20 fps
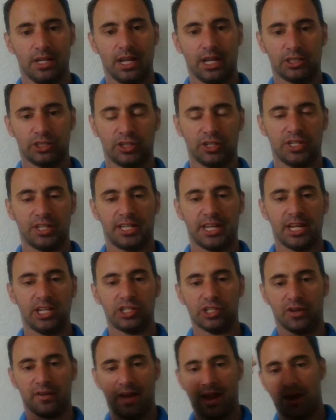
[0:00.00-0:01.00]
It's a good
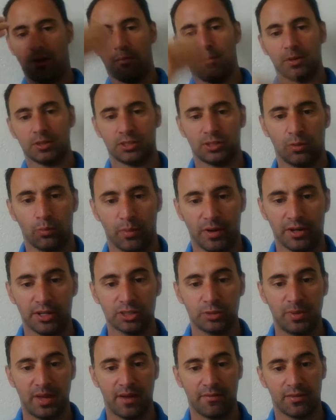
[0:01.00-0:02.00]
indication of how much
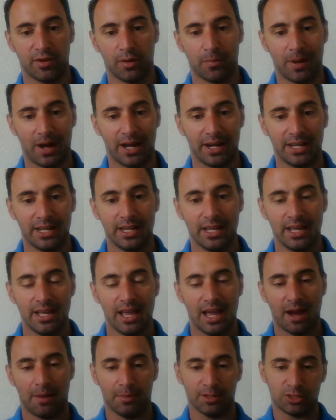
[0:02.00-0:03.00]
awareness we have in our body,
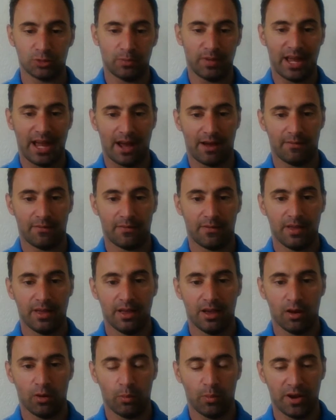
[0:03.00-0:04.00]
how much we have
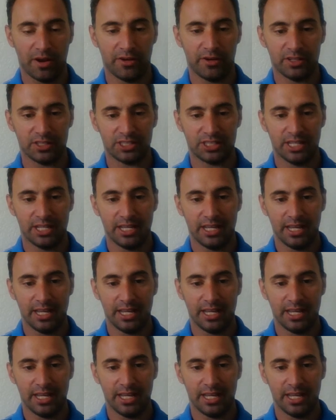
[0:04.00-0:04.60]
awareness